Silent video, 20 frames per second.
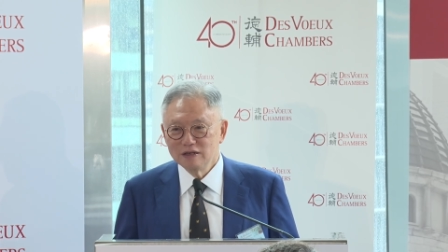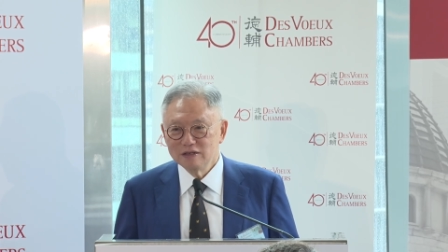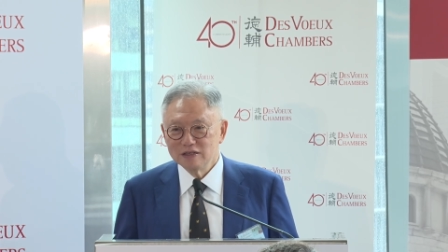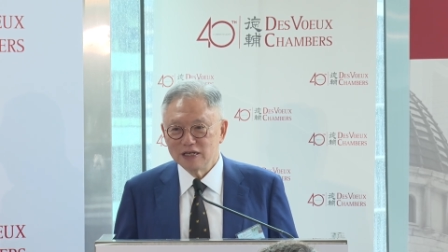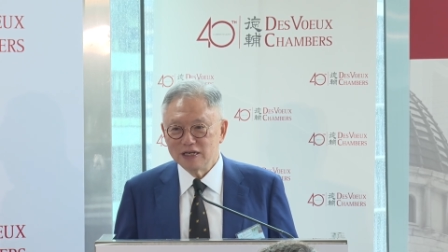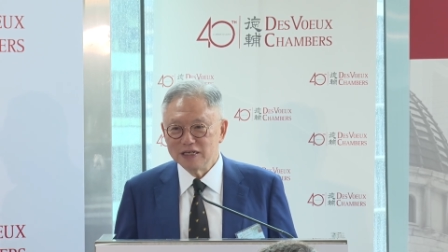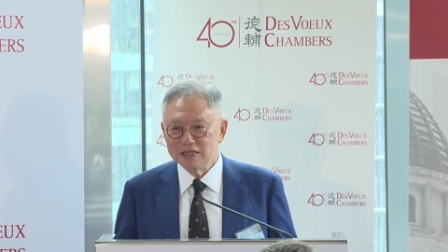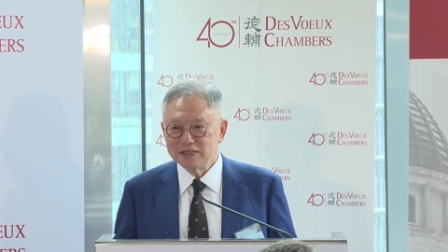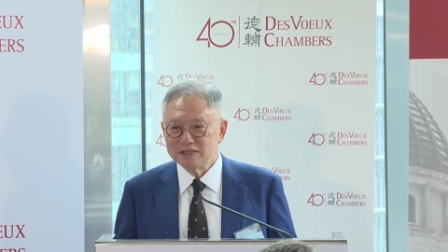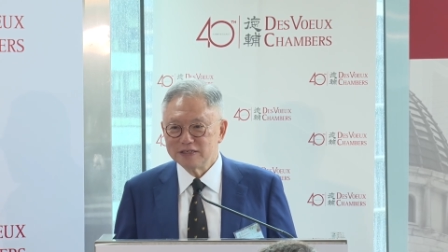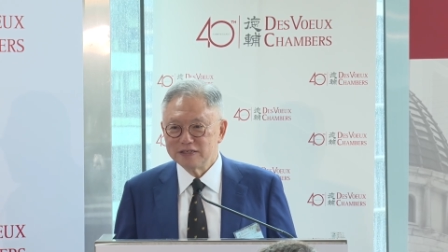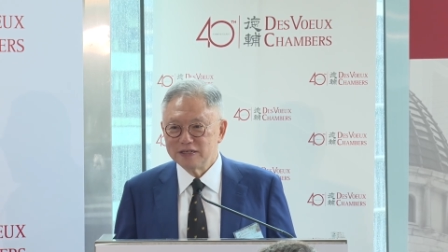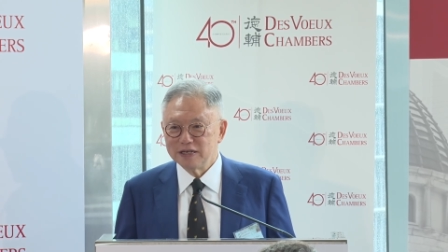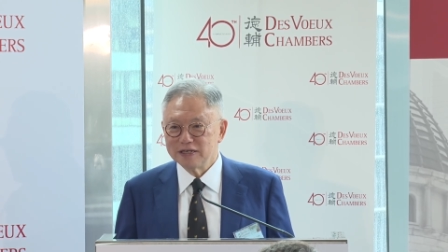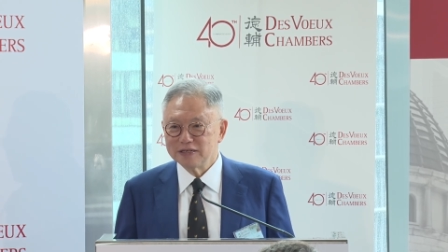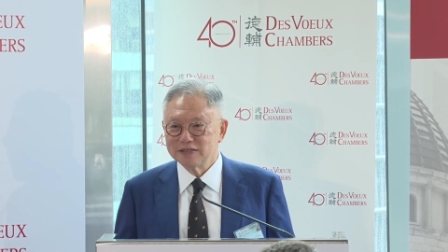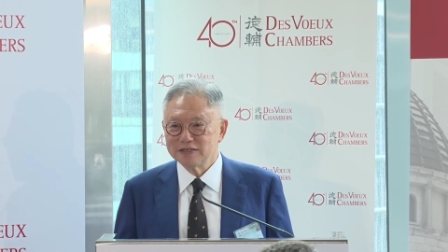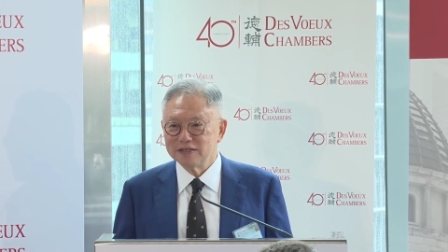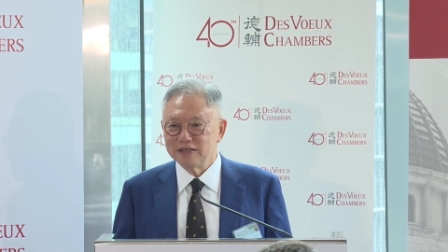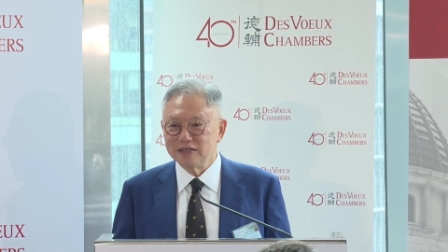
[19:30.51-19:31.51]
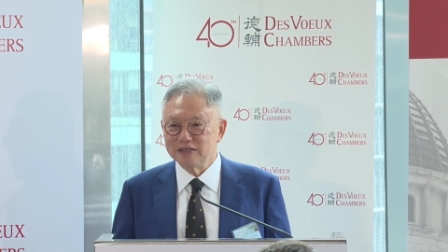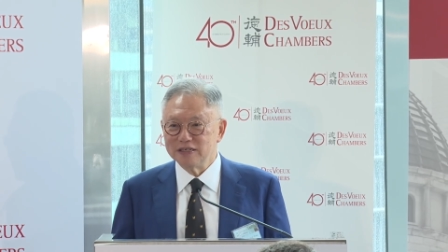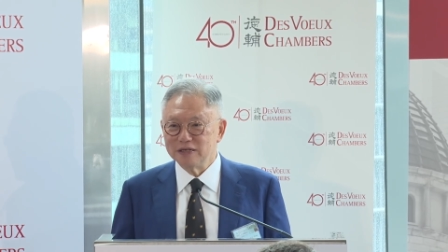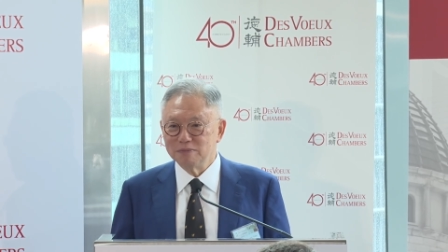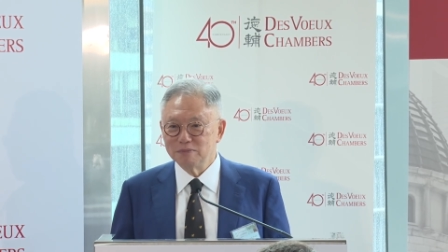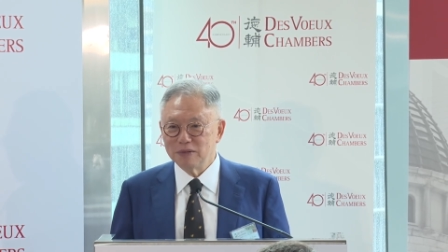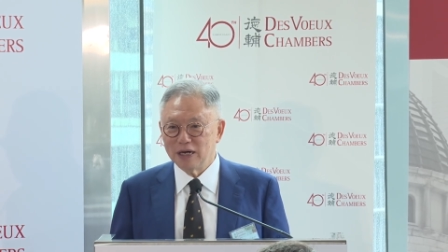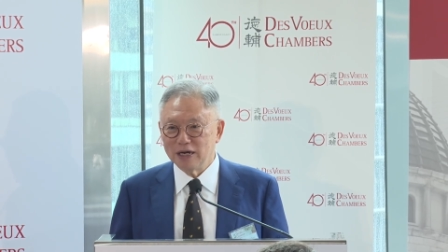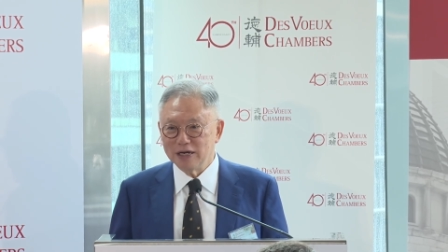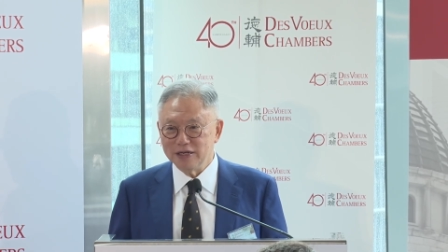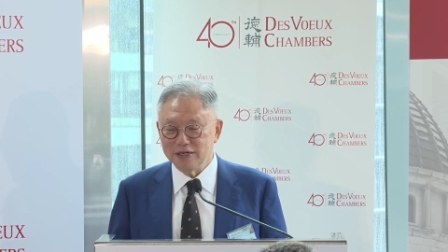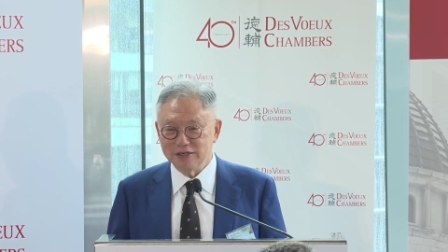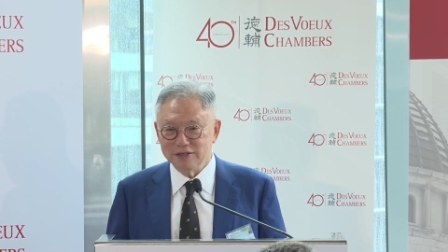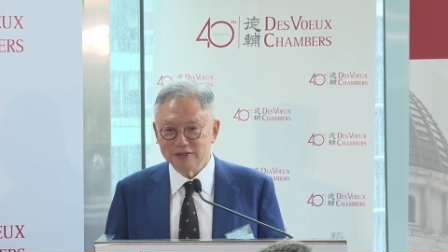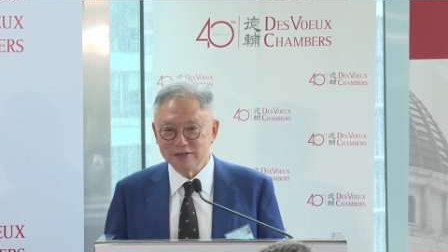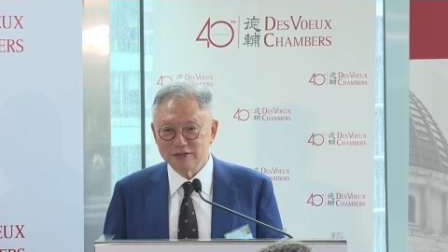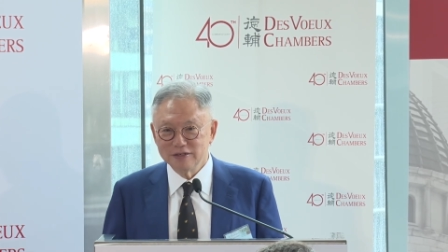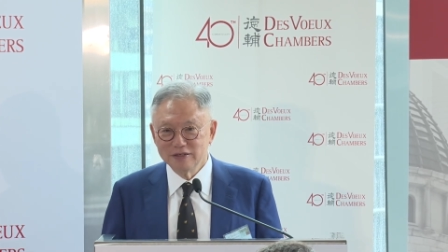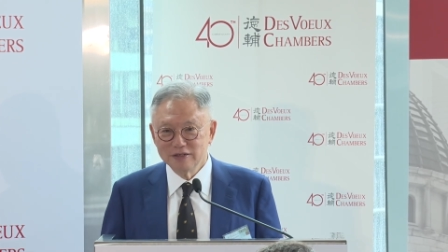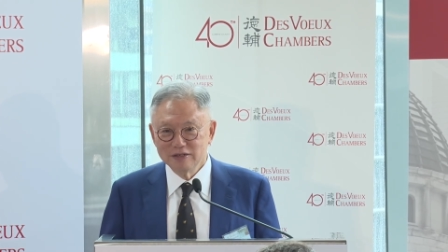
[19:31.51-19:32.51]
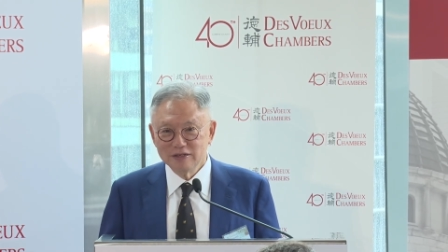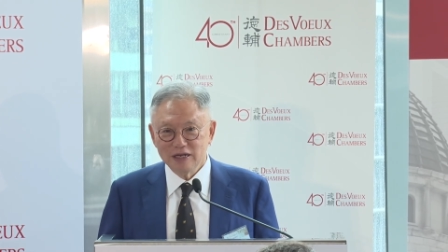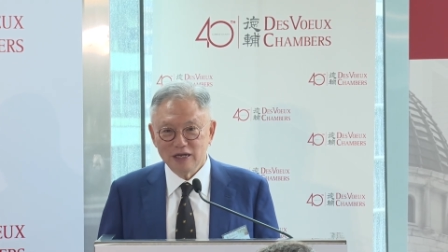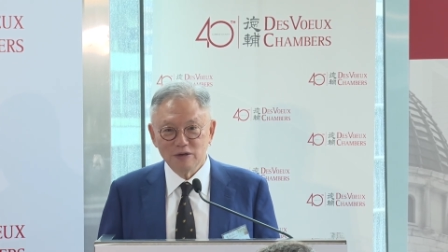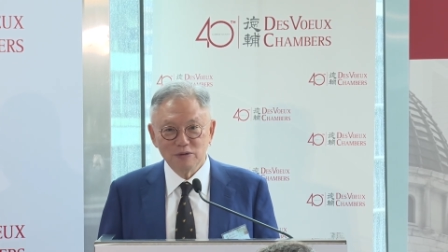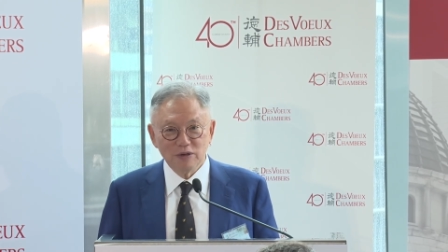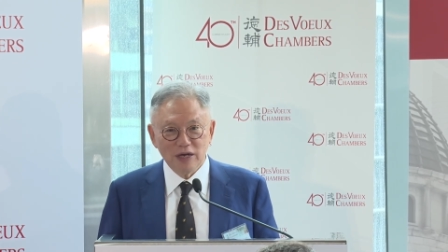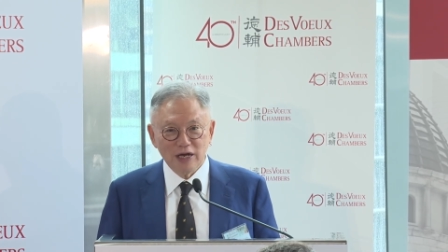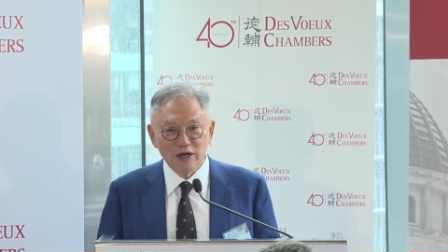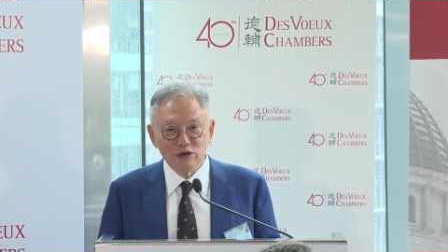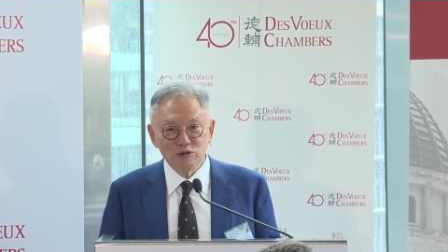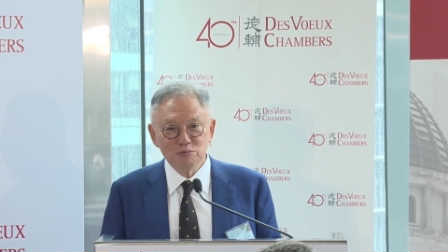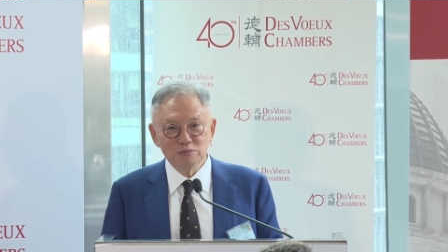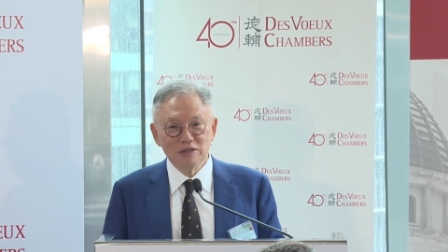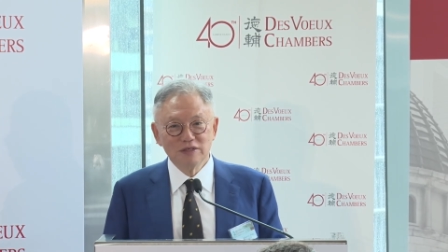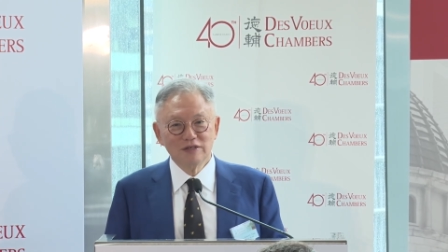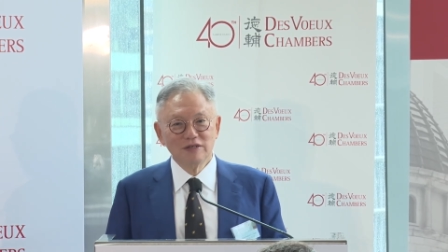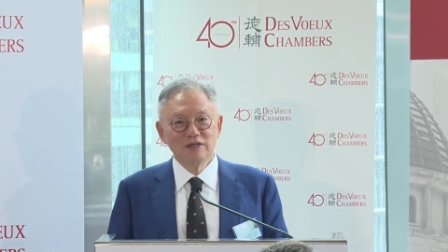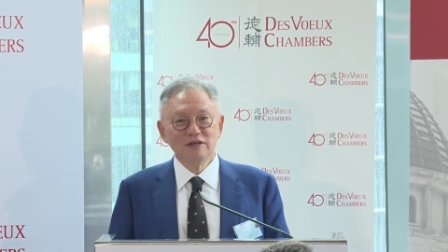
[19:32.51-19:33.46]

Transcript: that it sticks in the mind, it will help